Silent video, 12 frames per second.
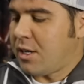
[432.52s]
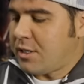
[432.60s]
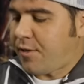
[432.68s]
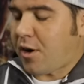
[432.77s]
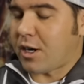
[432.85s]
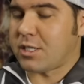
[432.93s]
as
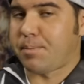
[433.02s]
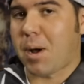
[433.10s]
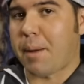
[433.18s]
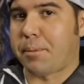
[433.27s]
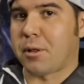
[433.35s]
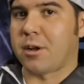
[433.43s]
far as
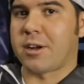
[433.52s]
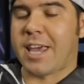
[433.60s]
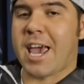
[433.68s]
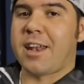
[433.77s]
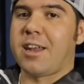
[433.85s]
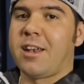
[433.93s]
popular
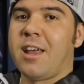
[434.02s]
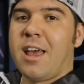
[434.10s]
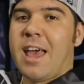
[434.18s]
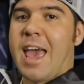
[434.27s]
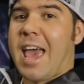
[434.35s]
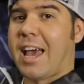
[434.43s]
Canon
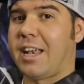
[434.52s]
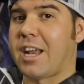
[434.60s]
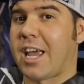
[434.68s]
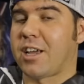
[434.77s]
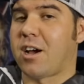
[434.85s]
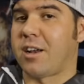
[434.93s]
and
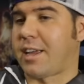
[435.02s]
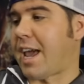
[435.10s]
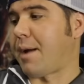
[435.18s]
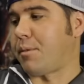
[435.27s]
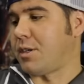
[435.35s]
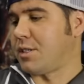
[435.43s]
Nikon
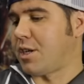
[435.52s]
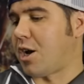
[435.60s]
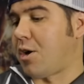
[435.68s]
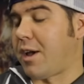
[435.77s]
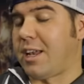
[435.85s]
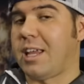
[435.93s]
cameras
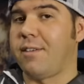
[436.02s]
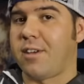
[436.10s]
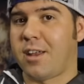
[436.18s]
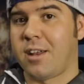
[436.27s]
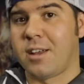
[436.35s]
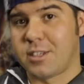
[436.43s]
go, and
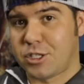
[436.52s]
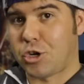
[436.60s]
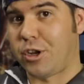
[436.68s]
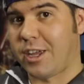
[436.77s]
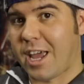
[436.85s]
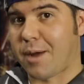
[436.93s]
even
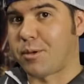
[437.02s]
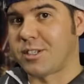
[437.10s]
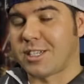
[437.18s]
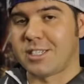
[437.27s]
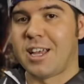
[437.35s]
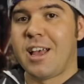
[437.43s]
Sony
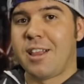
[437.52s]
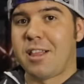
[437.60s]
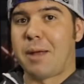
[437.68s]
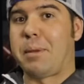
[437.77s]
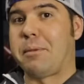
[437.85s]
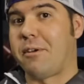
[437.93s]
cameras, as
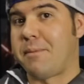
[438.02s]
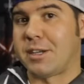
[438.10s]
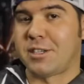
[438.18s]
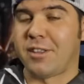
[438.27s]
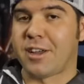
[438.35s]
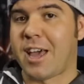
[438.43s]
a lot of people have
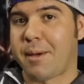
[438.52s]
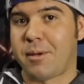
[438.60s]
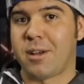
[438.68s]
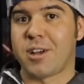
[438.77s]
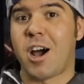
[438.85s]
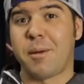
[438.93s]
mentioned in the
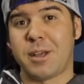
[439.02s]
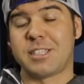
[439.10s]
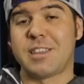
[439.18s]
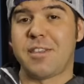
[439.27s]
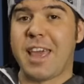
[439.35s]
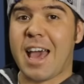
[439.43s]
com
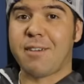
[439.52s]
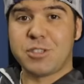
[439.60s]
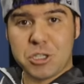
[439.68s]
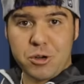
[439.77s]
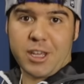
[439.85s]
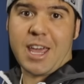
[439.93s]
comments that they have
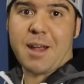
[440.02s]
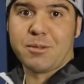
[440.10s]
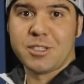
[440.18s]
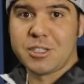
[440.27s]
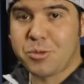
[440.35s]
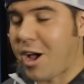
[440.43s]
Sony
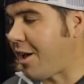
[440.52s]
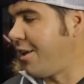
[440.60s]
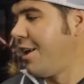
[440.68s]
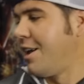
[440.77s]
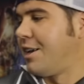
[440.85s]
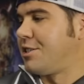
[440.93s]
cameras as
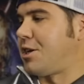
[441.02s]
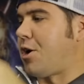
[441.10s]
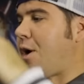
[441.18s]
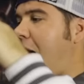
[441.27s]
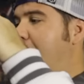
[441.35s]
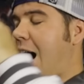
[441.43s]
well.
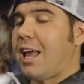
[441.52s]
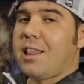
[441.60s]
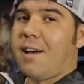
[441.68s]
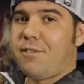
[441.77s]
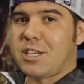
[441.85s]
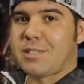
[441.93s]
So I
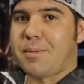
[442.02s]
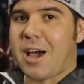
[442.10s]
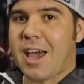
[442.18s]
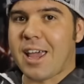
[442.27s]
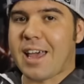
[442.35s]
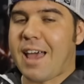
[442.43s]
love this
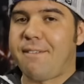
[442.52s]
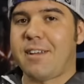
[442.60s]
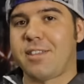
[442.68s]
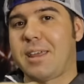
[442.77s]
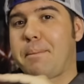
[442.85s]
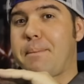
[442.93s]
mic. I have
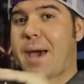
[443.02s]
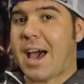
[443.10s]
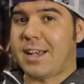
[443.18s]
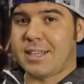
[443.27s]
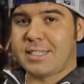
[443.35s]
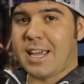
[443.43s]
nothing
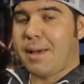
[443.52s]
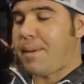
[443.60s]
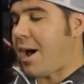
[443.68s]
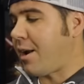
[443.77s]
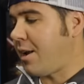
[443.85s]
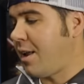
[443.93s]
bad to say
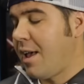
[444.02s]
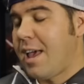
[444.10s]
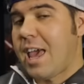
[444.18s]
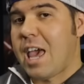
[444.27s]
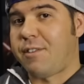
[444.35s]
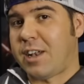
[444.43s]
about it.
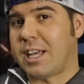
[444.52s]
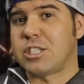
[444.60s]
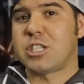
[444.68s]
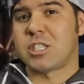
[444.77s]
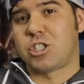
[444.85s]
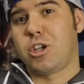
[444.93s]
If it
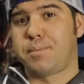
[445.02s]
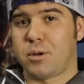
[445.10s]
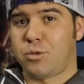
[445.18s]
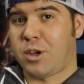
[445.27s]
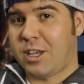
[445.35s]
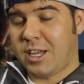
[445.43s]
is a
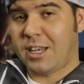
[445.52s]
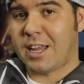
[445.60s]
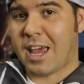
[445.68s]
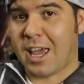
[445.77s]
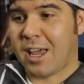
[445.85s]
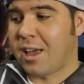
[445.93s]
super windy
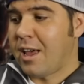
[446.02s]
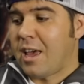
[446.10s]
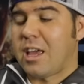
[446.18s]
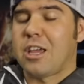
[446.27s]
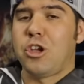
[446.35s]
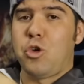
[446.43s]
day,
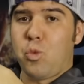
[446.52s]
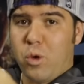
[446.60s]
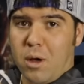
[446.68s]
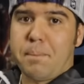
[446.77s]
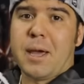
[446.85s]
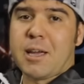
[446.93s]
you
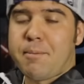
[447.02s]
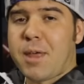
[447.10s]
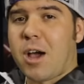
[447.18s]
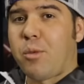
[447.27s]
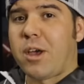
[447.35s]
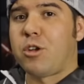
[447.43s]
will pick up
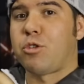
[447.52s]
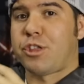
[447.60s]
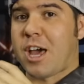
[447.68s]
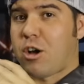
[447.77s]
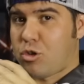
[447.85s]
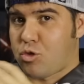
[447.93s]
that wind
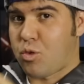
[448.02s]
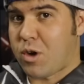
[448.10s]
without